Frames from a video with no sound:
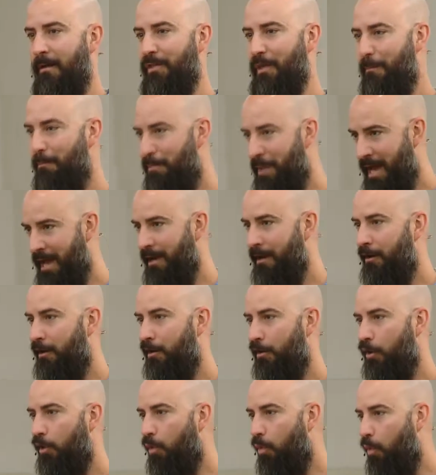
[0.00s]
the
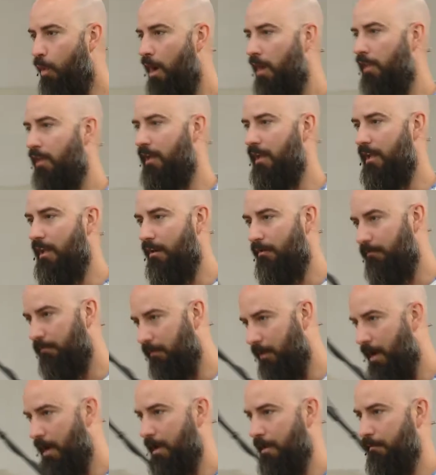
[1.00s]
better quality of
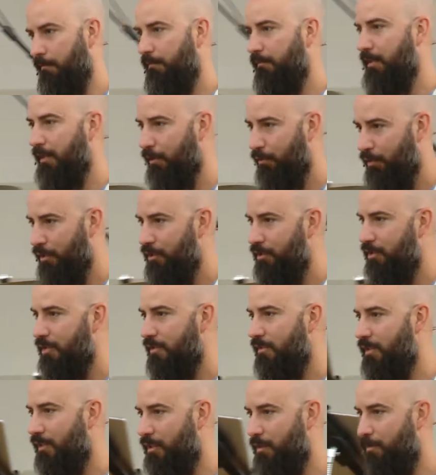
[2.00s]
life that
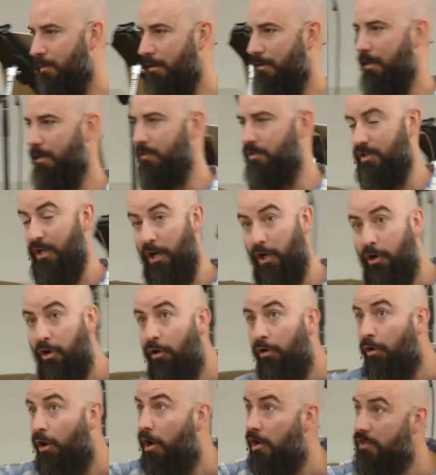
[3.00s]
Christians experienced
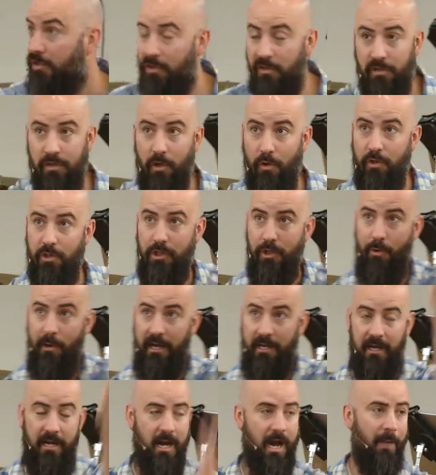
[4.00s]
across
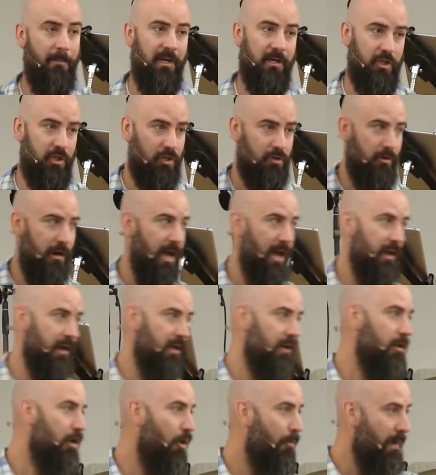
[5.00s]
socioeconomic
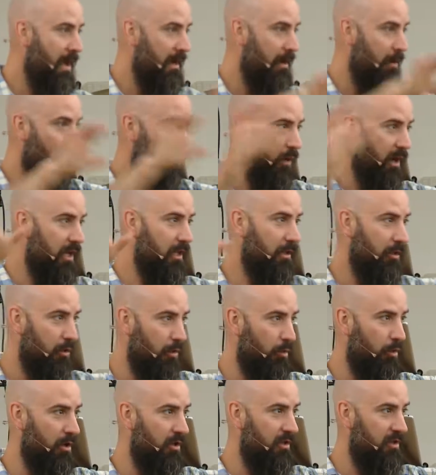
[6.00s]
strata, no matter what
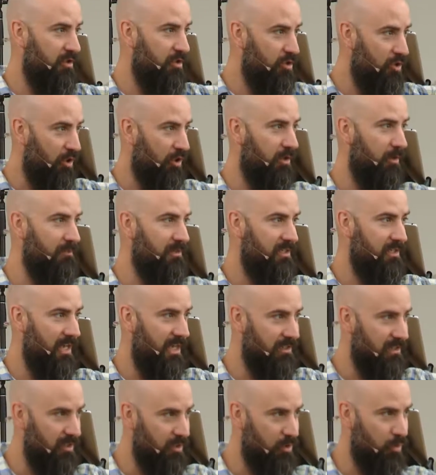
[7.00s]
your
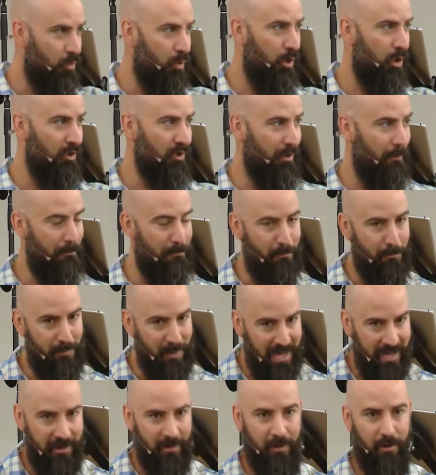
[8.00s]
circumstances were, the
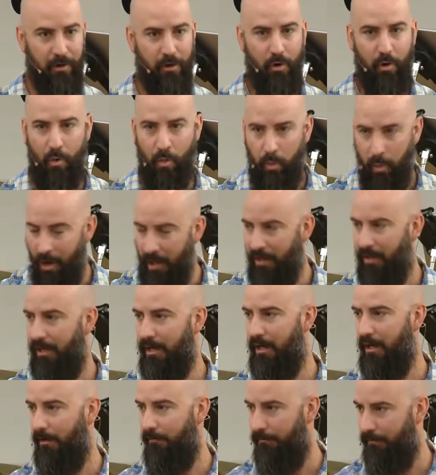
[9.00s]
better
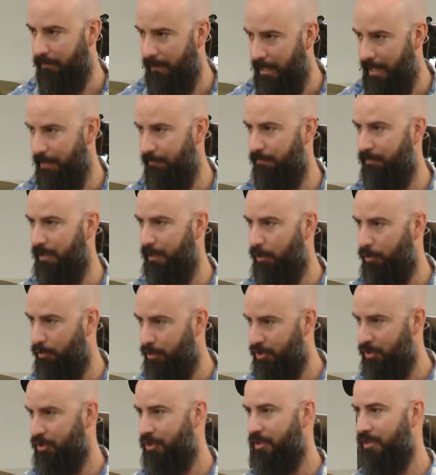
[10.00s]
quality of life that
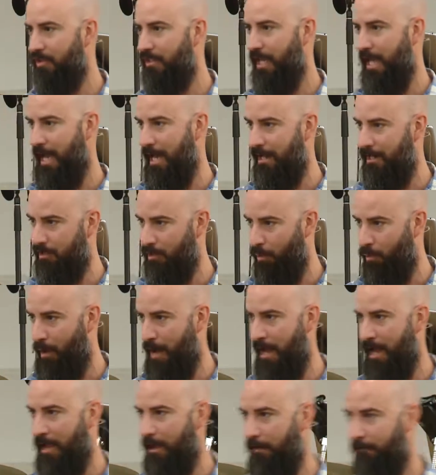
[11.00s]
Christians had as a
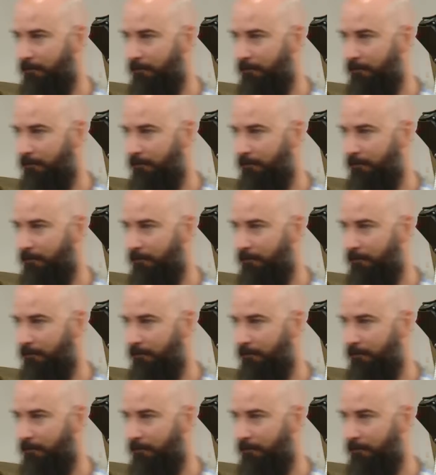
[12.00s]
way